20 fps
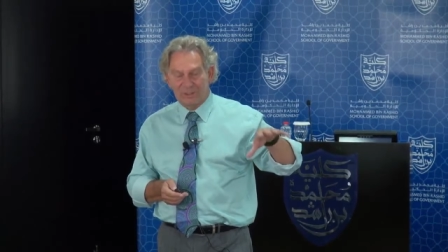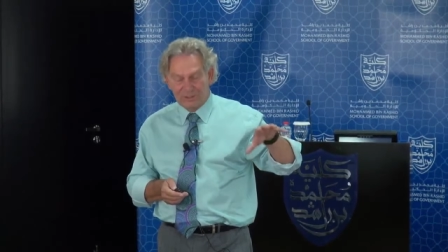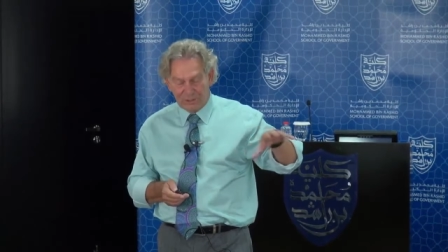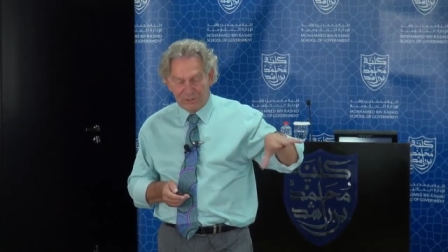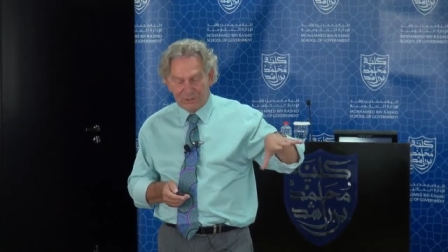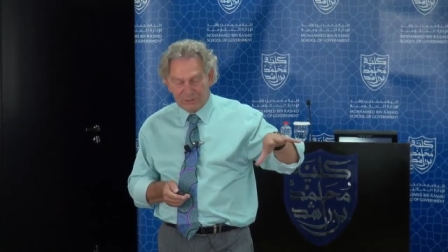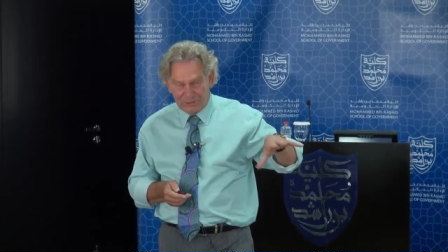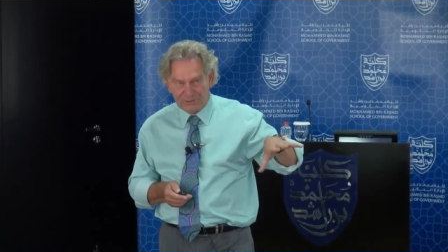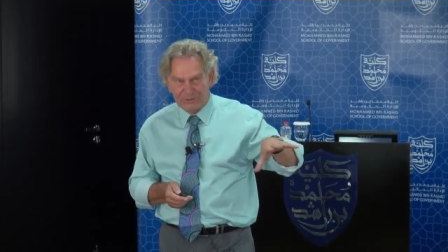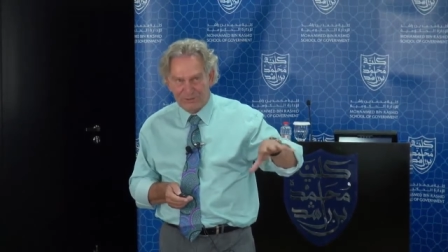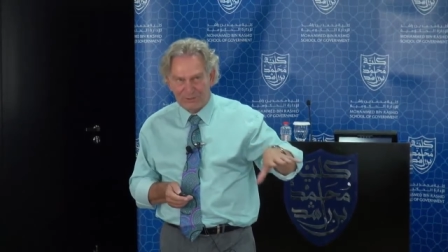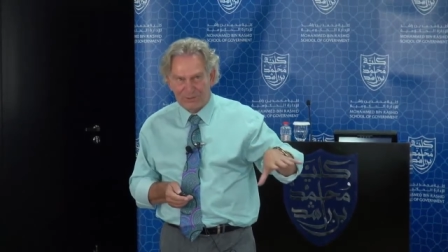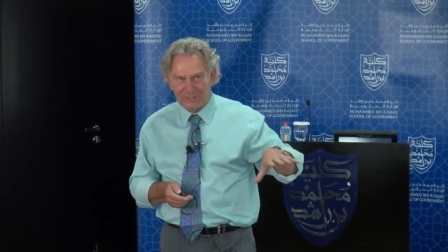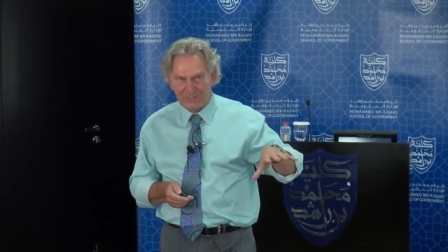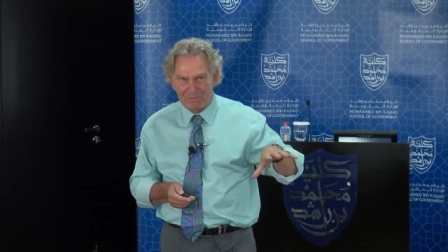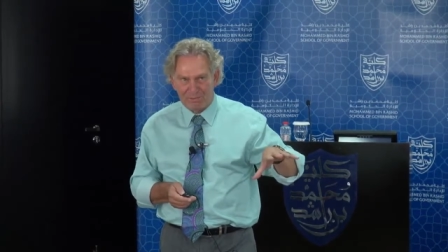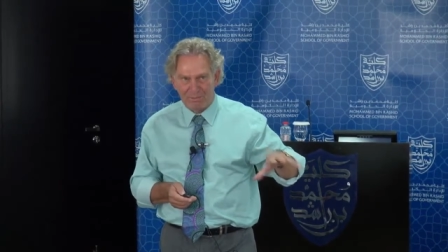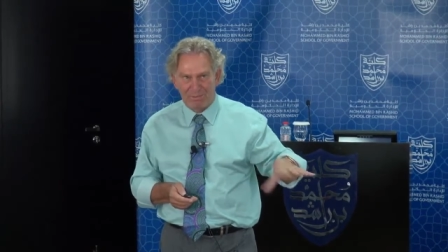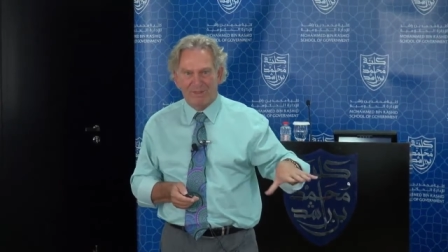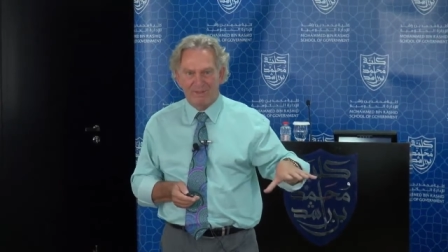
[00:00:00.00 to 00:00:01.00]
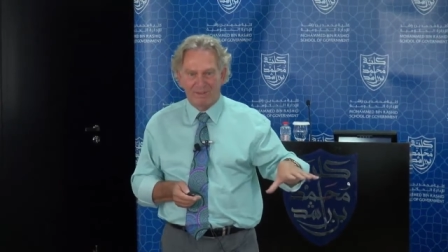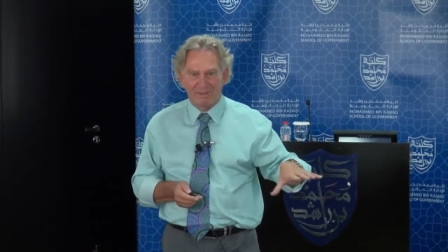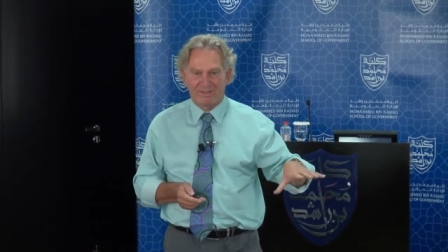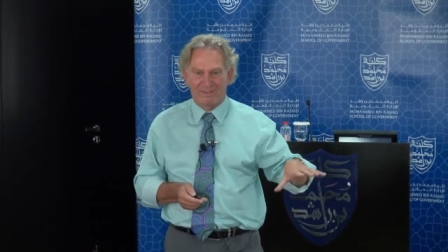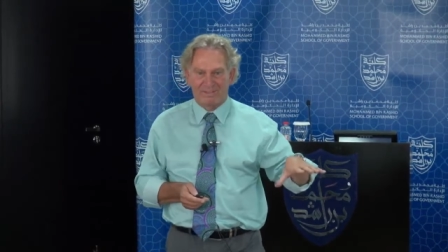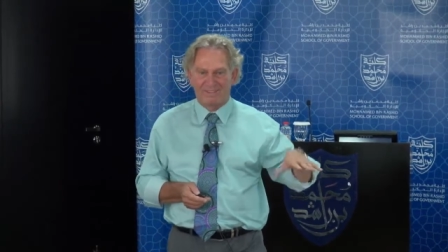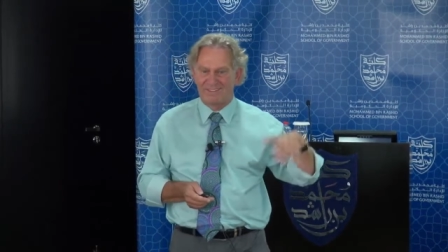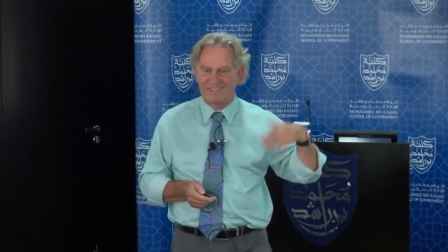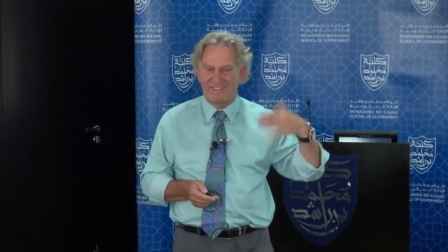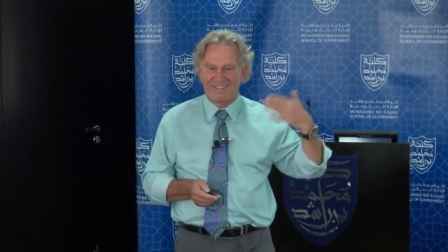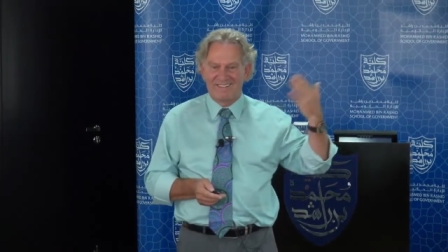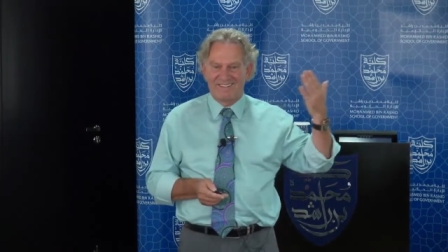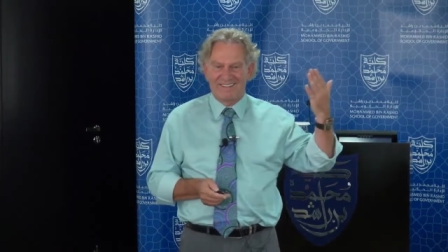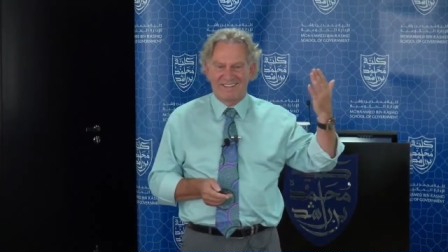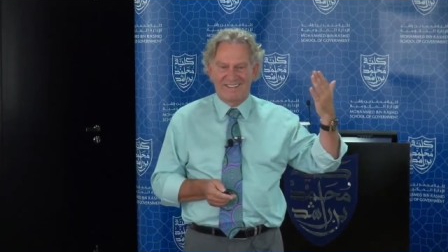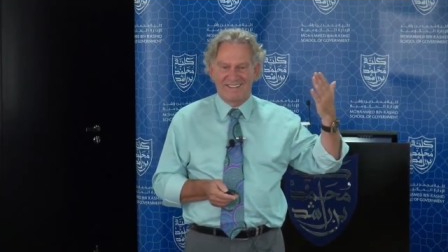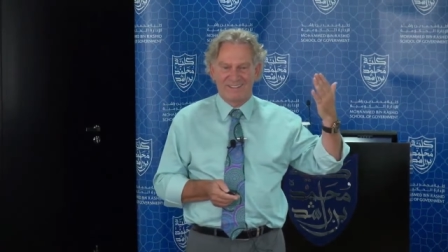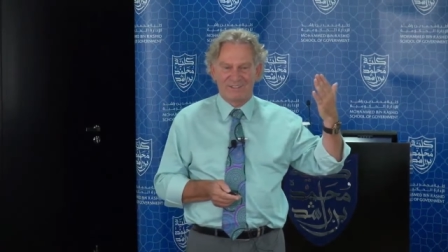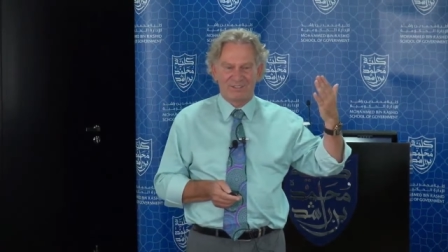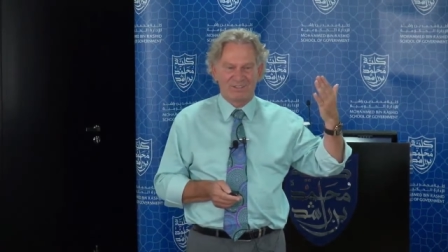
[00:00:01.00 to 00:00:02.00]
hundred forty billion.
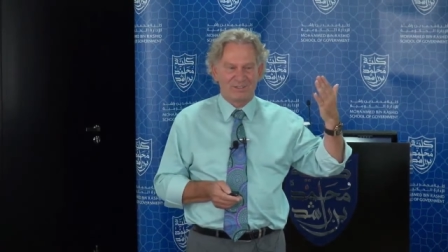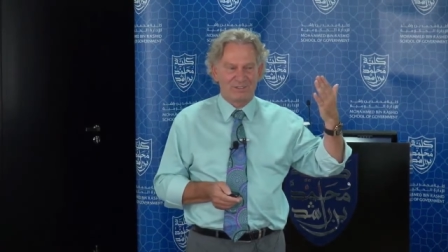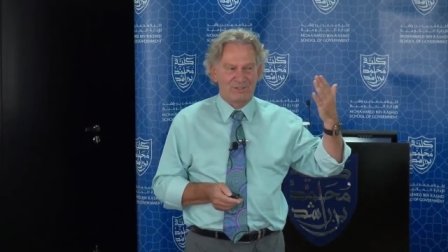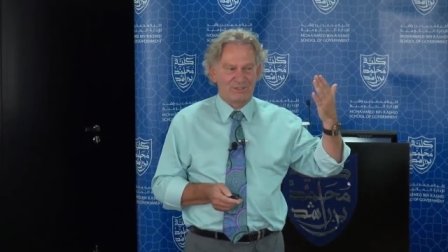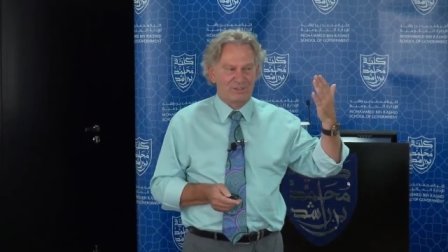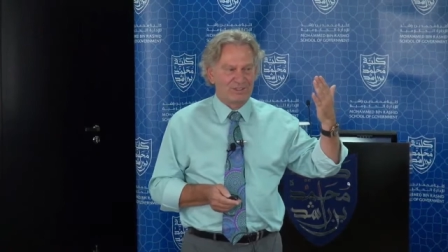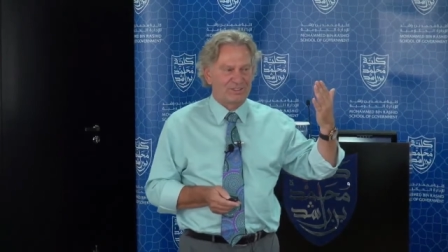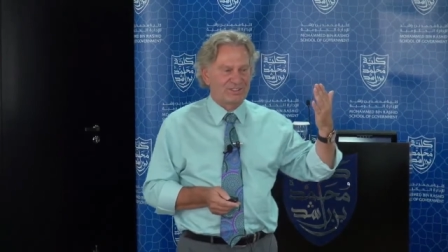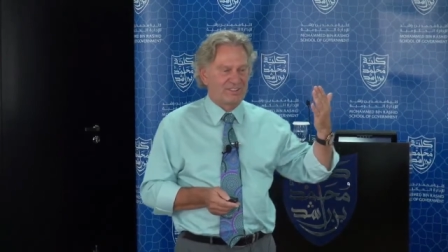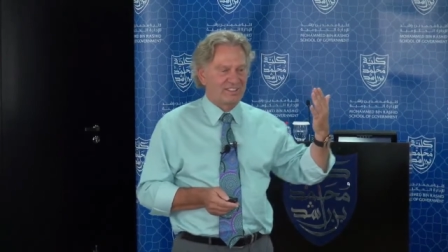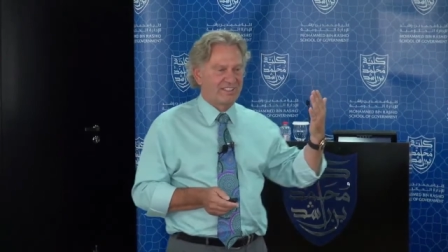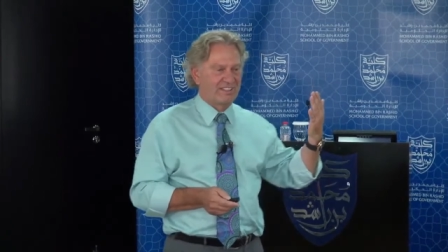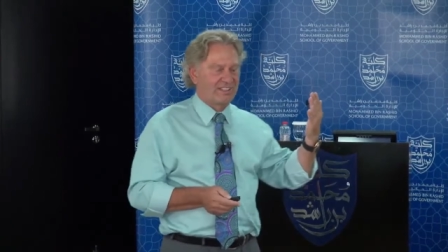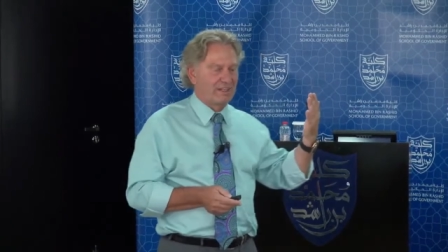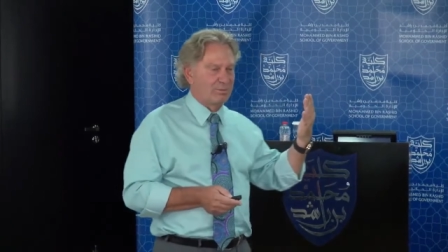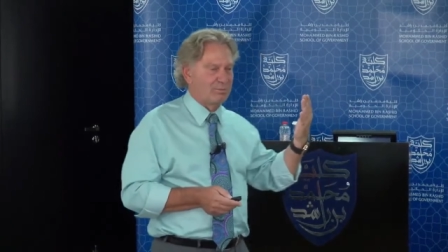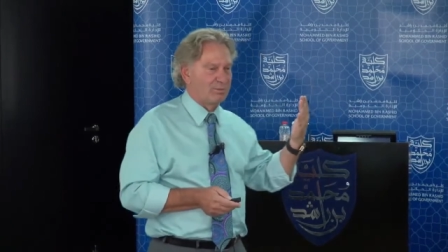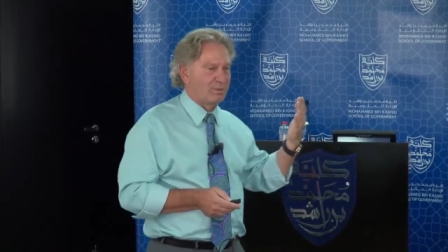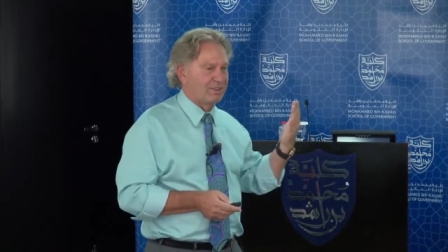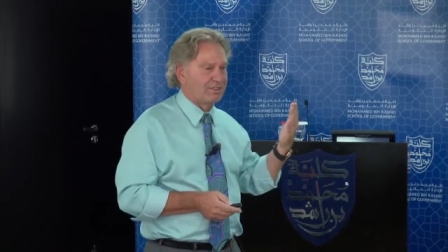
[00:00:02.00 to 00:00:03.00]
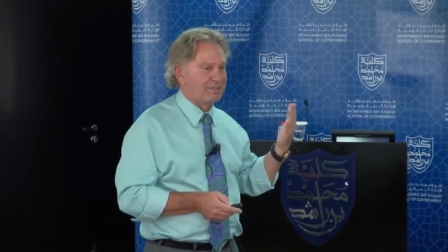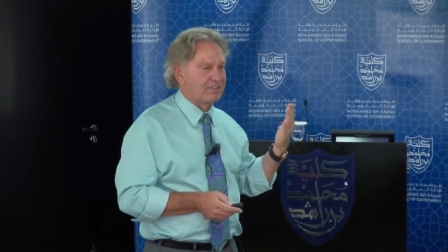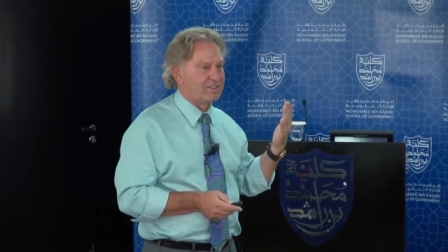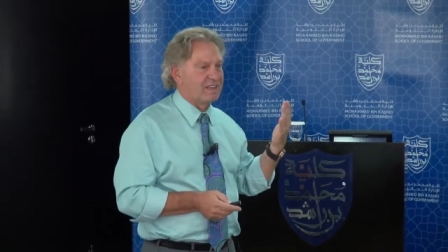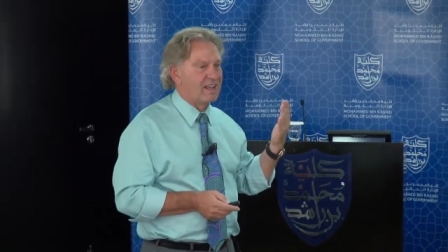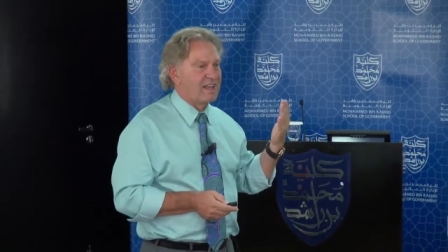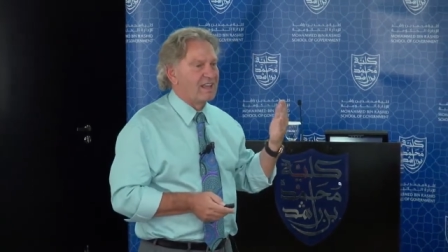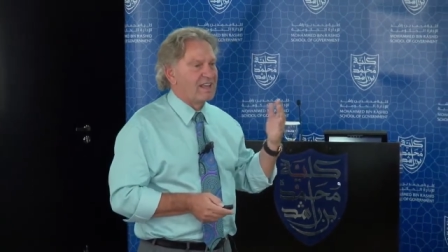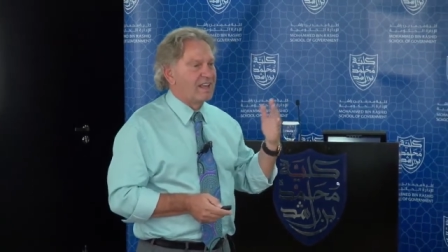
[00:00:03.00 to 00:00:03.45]
Astonishing numbers.